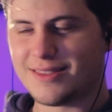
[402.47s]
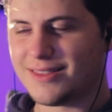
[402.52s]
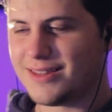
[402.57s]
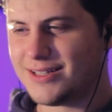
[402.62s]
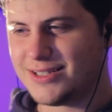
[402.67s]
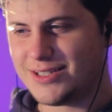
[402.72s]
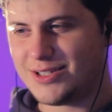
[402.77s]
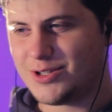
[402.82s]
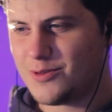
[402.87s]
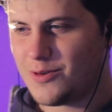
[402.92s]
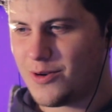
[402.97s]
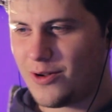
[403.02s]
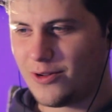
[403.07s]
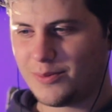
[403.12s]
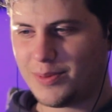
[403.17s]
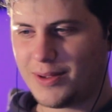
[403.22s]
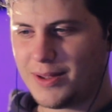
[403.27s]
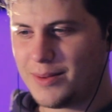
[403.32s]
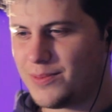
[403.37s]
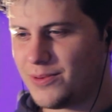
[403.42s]
These two
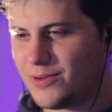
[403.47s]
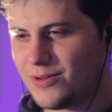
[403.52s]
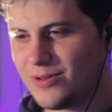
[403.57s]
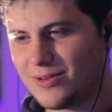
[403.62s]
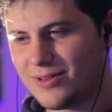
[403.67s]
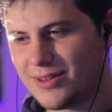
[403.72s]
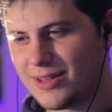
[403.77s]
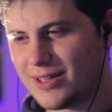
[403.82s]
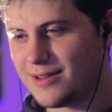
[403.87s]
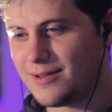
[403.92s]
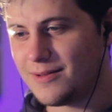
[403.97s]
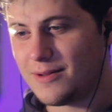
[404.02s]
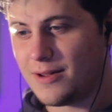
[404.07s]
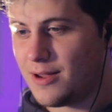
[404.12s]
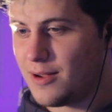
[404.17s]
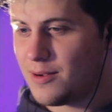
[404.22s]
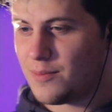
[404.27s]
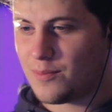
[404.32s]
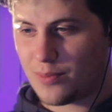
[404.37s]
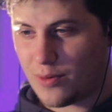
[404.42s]
old people that
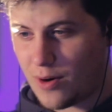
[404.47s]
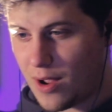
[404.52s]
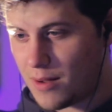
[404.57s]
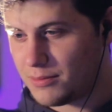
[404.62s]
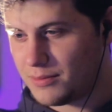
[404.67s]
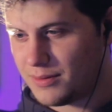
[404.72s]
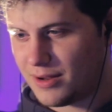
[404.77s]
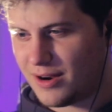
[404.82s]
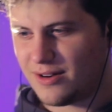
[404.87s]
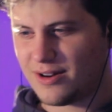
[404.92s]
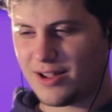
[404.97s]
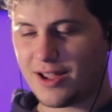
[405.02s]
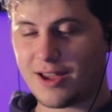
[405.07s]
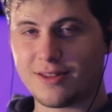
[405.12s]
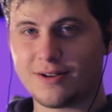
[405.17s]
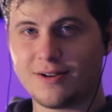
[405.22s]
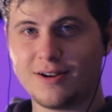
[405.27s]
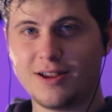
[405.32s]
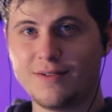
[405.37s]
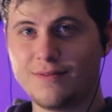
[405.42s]
probably are together,